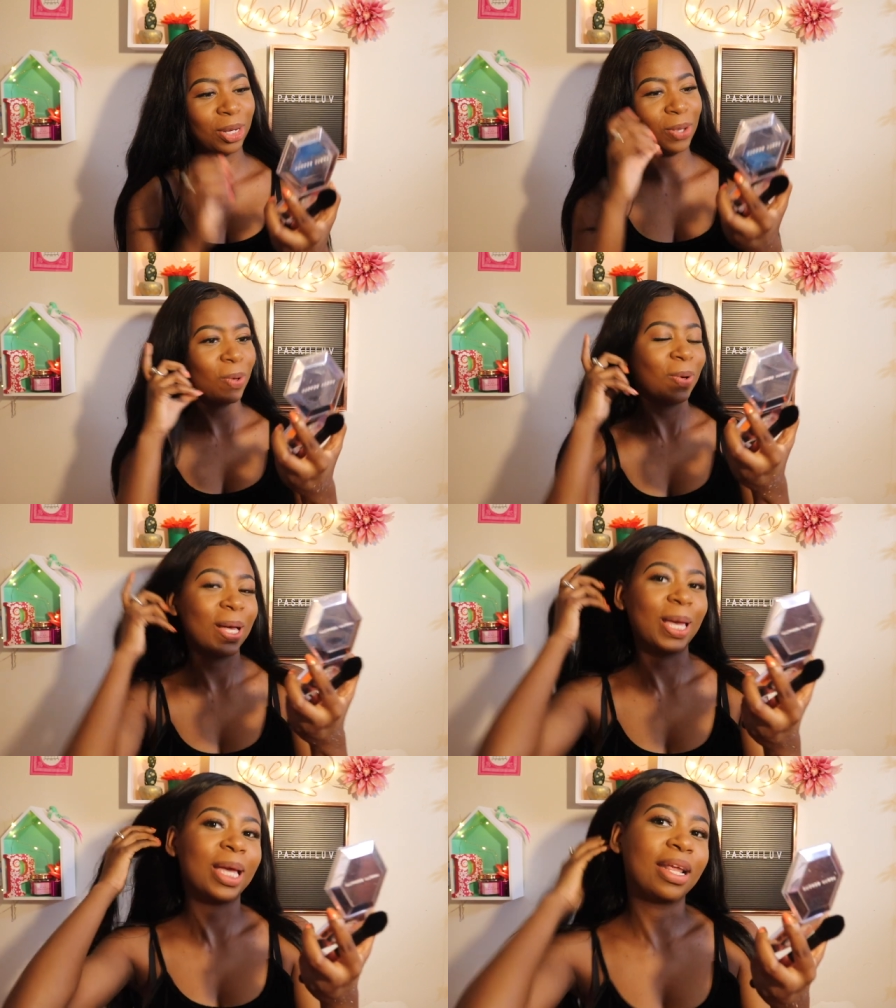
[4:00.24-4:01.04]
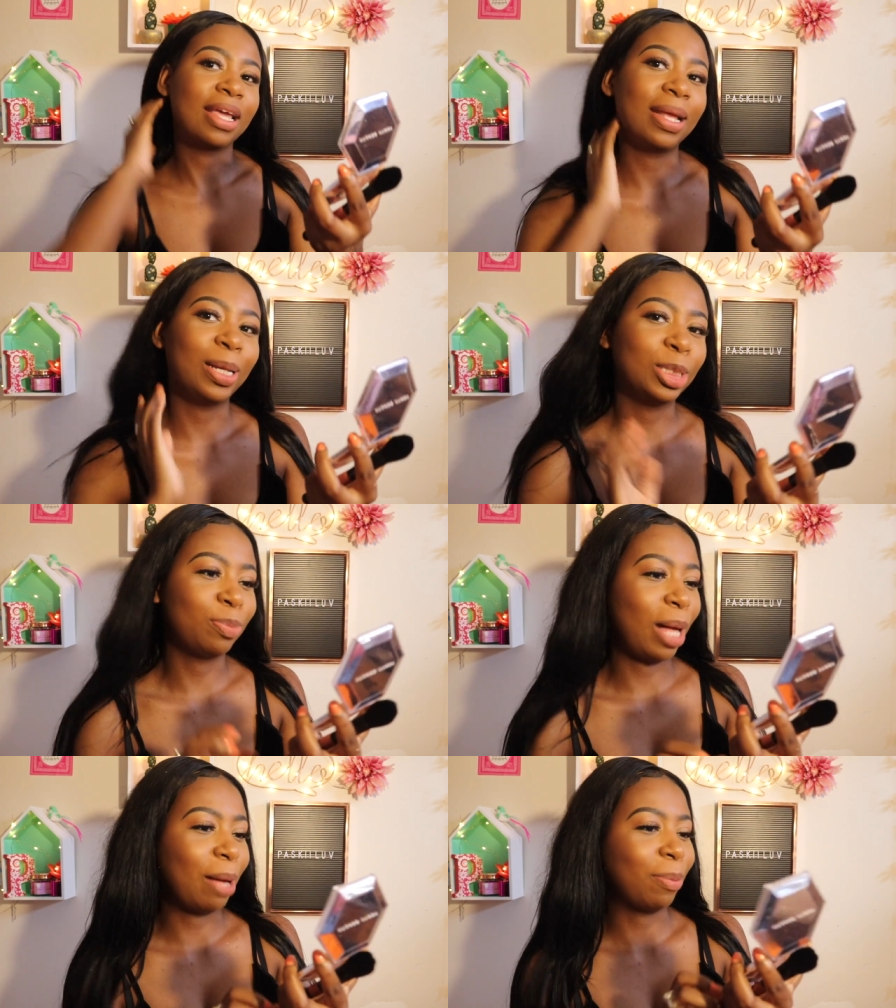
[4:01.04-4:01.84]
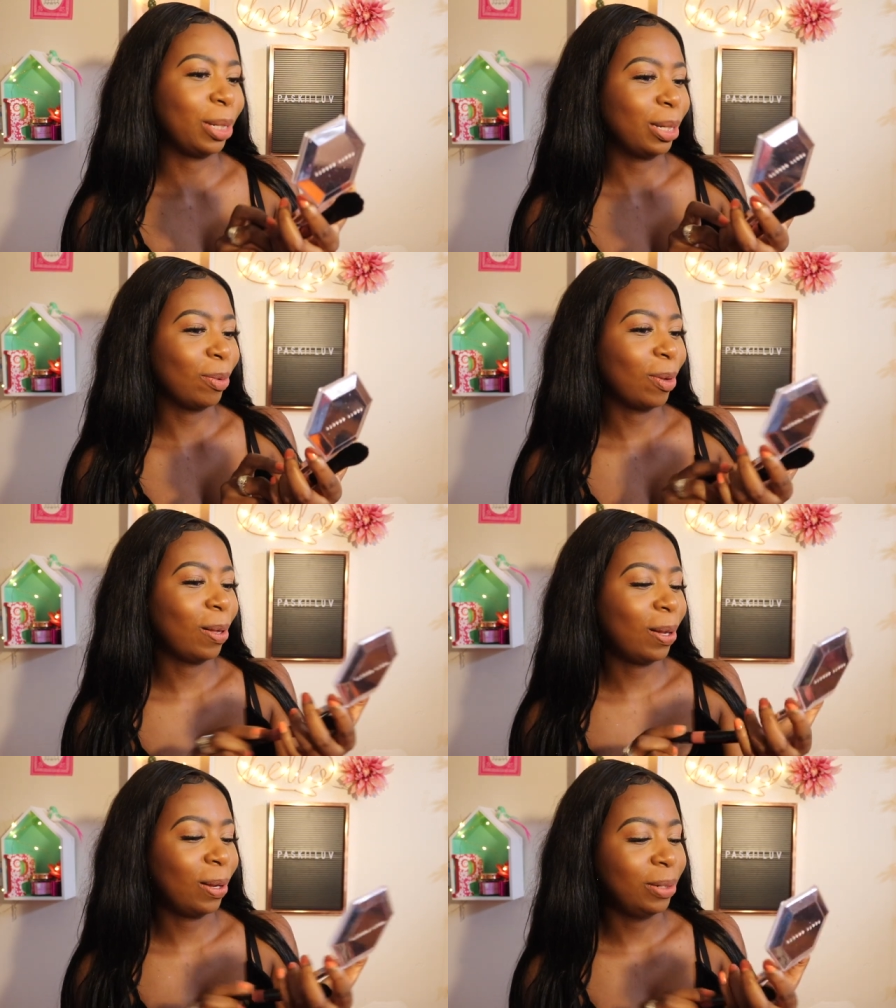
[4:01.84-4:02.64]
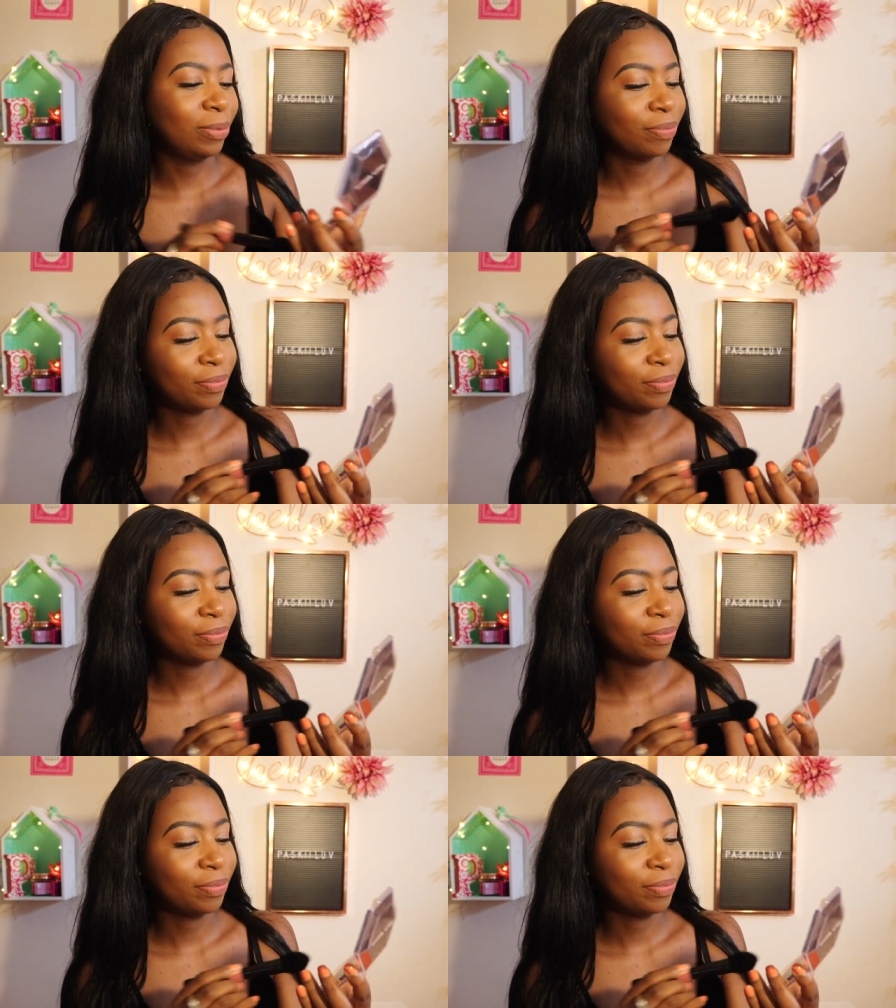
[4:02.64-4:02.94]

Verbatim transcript: gonna go ahead and get this popping okay